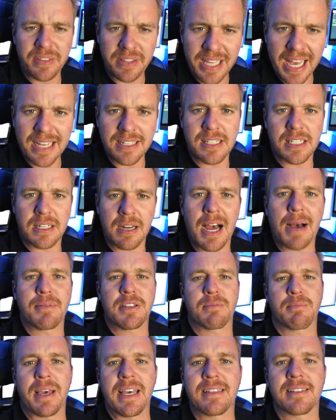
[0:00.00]
Desktop
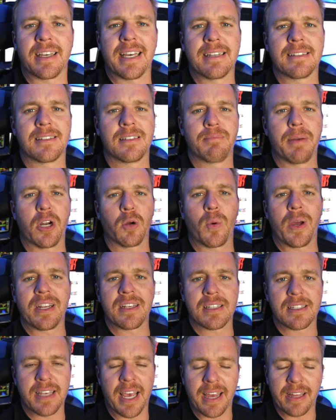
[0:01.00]
space, I guess, is a better way
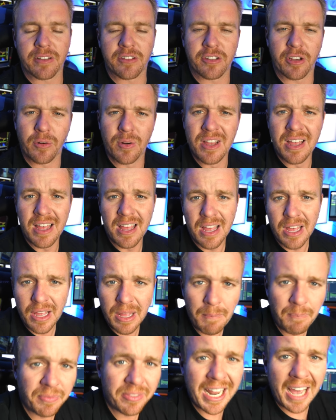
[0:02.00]
to say it. So
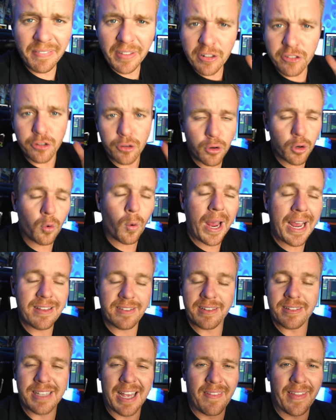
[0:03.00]
nothing too
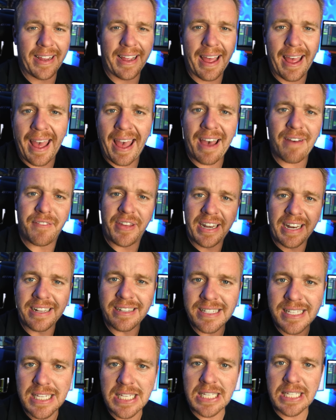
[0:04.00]
crazy. It's not like I have an
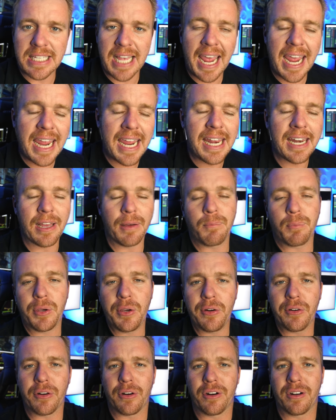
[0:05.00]
insane
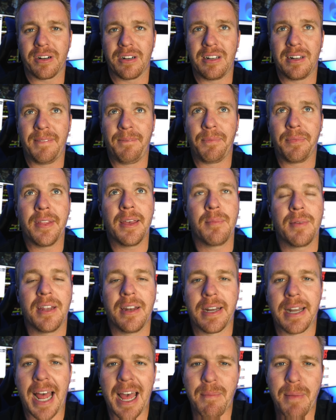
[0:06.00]
computer. I
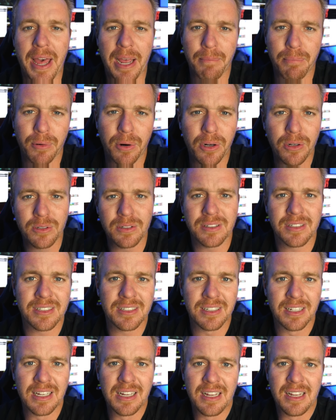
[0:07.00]
mean, an iMac Pro
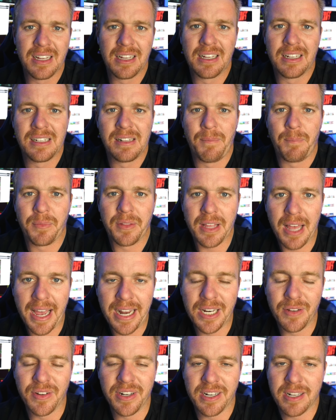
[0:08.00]
is
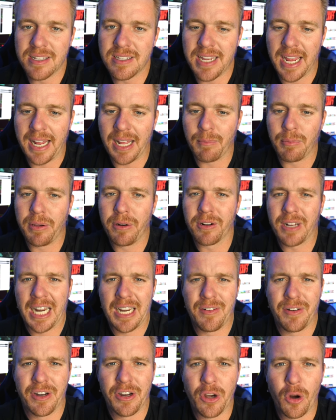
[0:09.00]
kind of an insane computer,
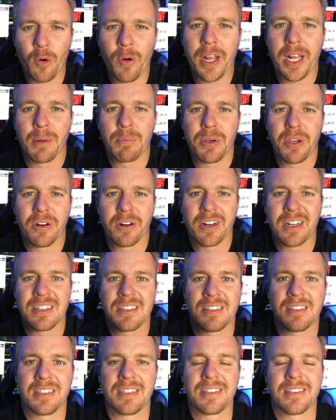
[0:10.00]
kind of an annoying computer
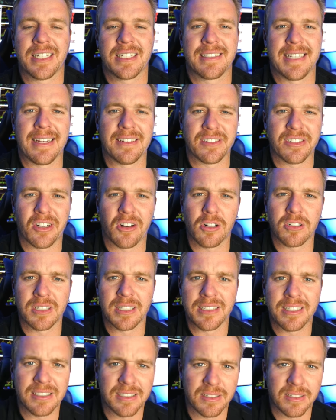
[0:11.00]
because six thousand dollars and it